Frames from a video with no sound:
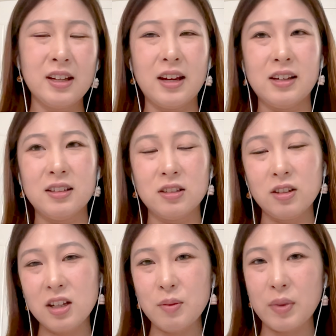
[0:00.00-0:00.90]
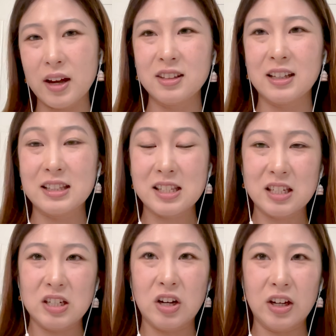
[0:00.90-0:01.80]
And looking back, that's
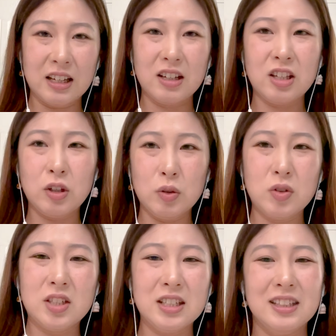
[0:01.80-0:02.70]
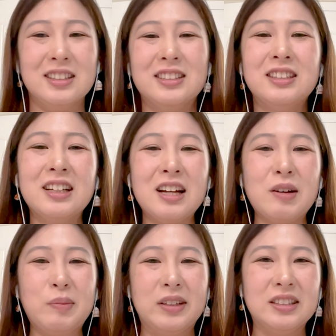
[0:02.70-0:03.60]
not a huge deal,
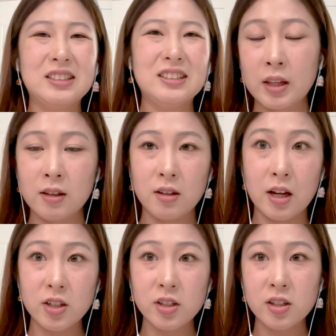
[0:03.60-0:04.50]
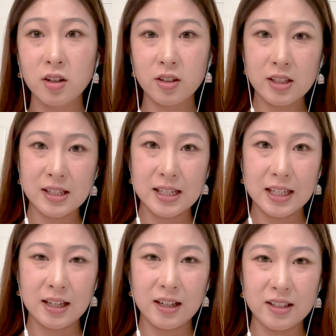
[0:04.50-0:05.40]
but I just started seeing
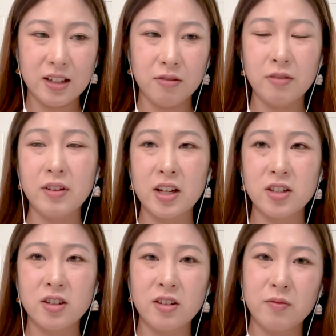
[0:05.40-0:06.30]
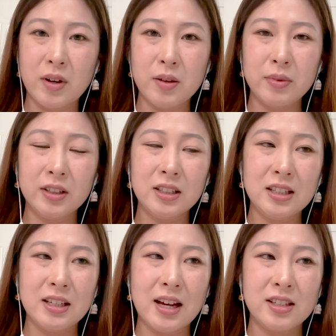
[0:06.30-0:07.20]
it as a reflection of my
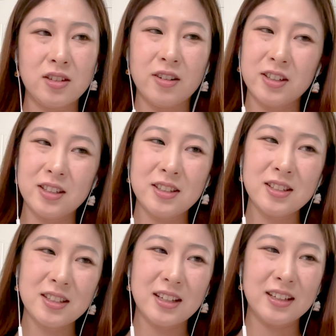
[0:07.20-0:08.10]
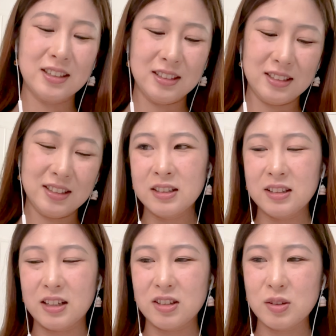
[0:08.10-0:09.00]
ability as an artist, and
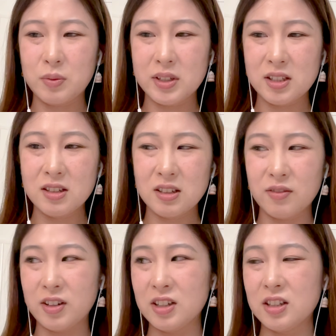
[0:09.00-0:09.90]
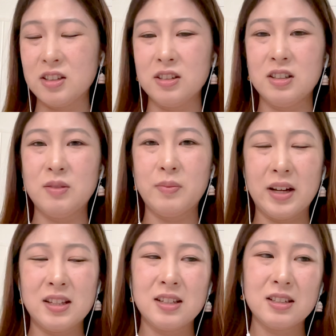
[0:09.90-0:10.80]
that just wasn't a very good
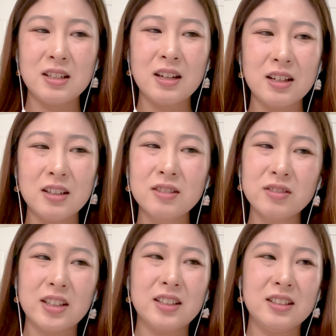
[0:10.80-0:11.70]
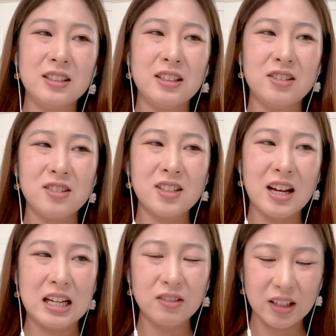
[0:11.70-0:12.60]
mindset to have, and it just
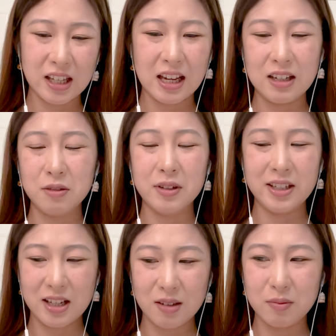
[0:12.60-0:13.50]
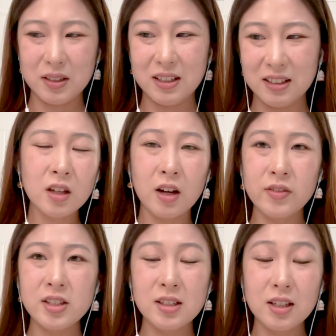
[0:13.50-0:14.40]
kind of like ate away at me.
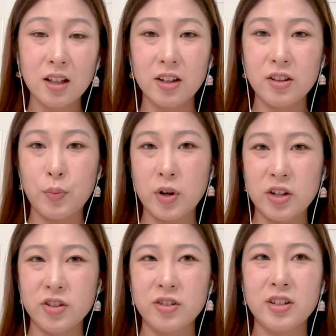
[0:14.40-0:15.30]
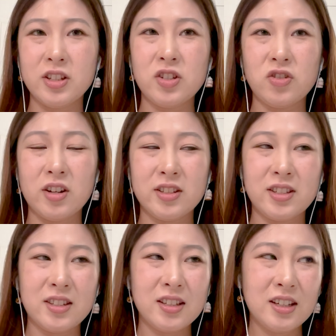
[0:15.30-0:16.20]
Obviously, a lot of the pressure and
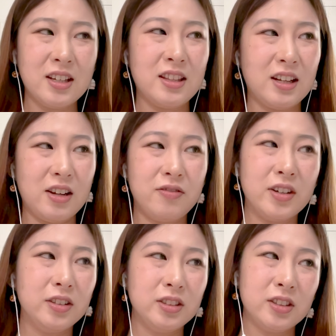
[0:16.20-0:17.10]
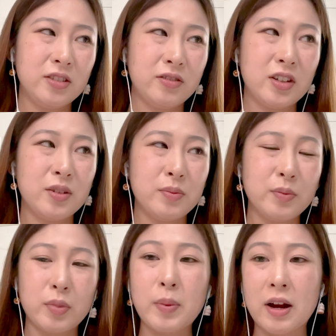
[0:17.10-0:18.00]
stress that I felt from
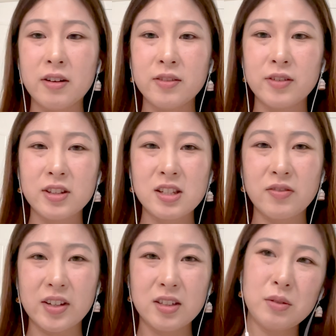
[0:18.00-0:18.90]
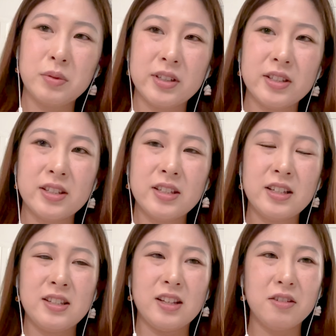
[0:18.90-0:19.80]
preparing for this event was
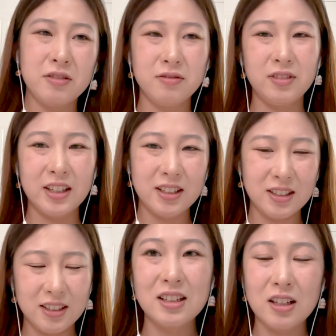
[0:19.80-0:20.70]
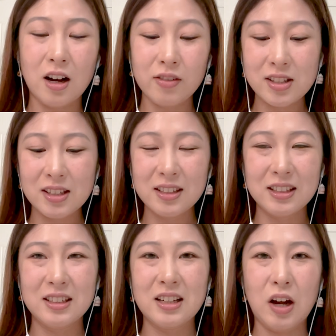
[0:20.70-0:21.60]
self-inflicted. Obviously, it
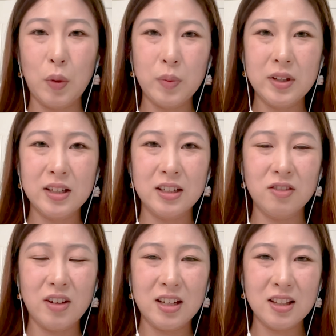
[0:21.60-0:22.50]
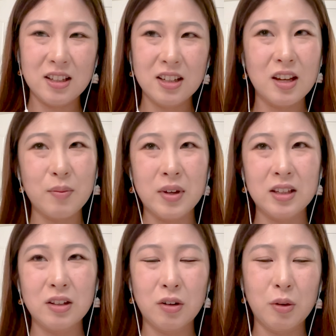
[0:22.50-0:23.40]
didn't help me, and if anything, it made
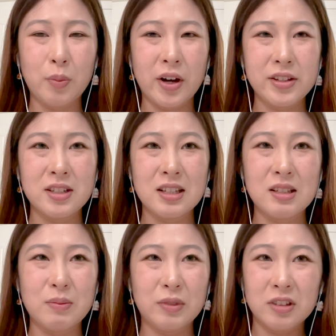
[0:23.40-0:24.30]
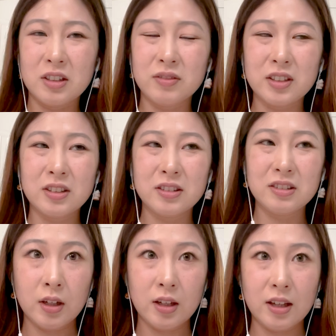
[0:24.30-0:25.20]
the whole process more difficult.